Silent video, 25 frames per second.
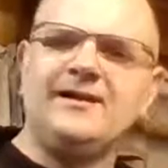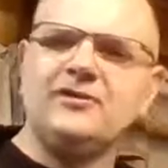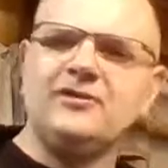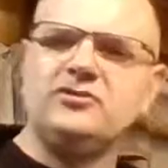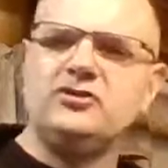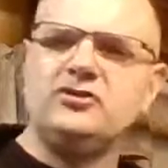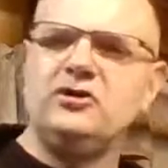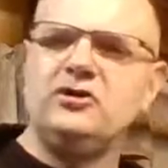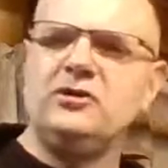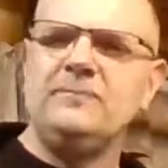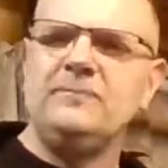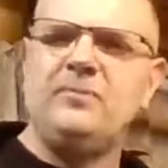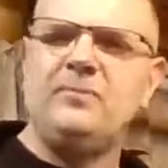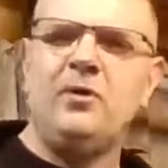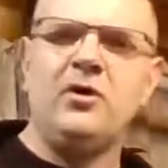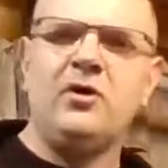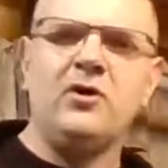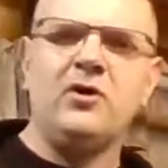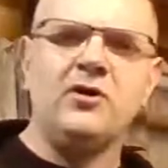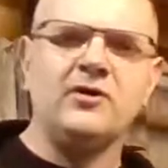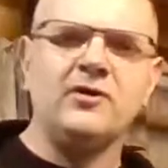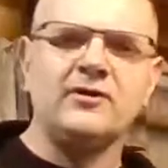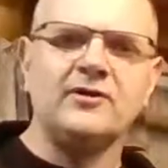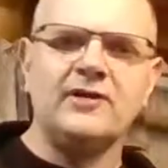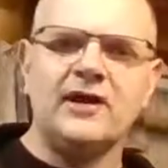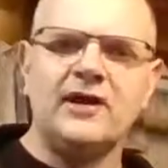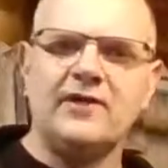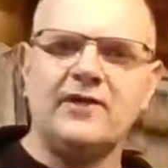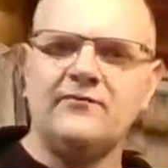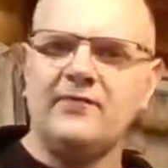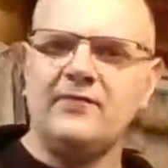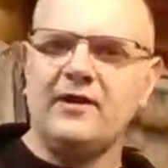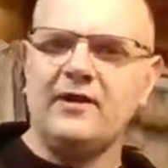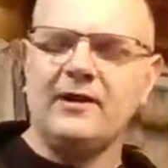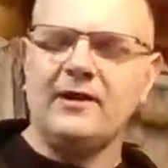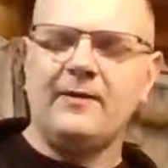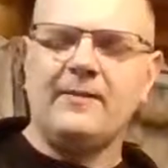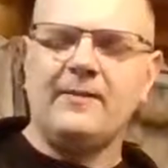a two part kind of
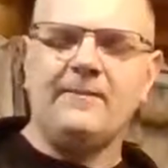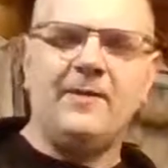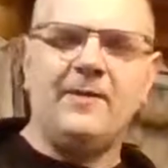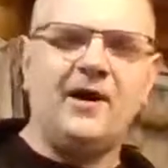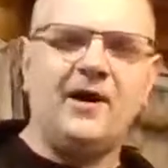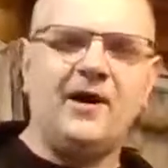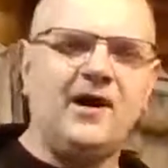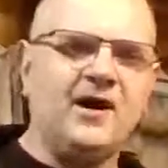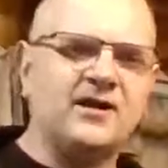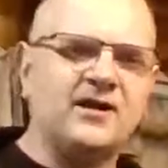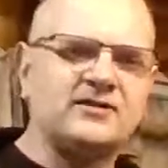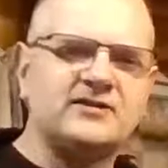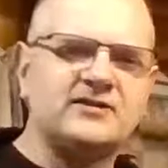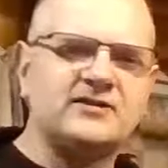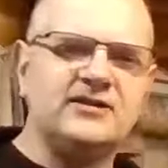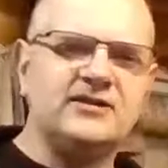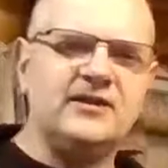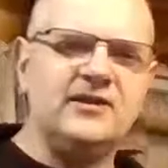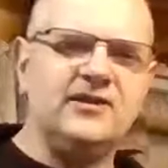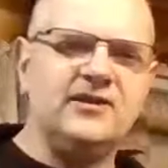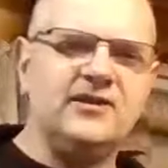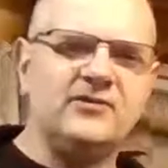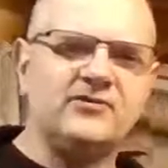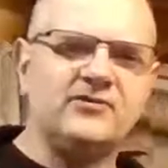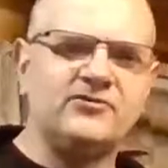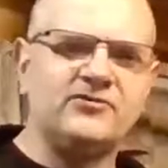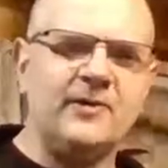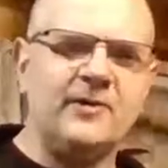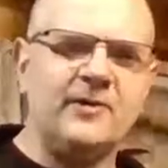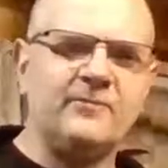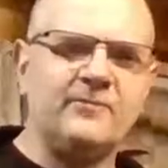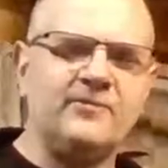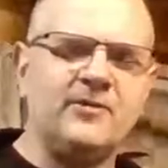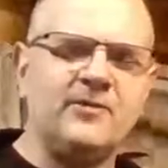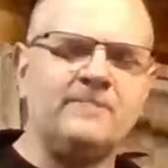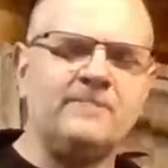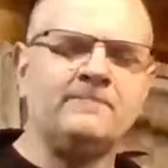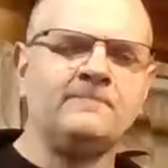like on epoxy or
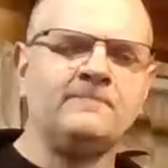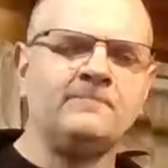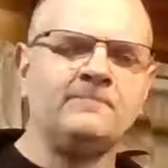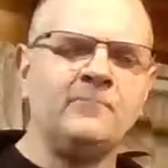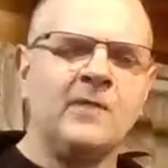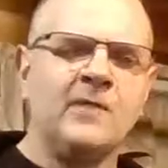something,